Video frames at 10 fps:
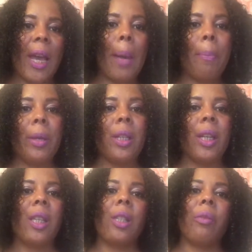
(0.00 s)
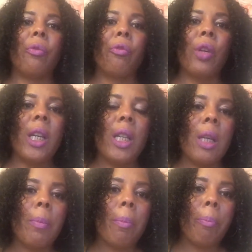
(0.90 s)
happiness and
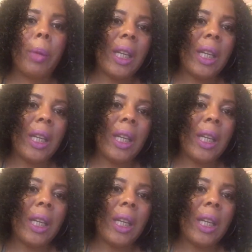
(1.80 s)
freedom and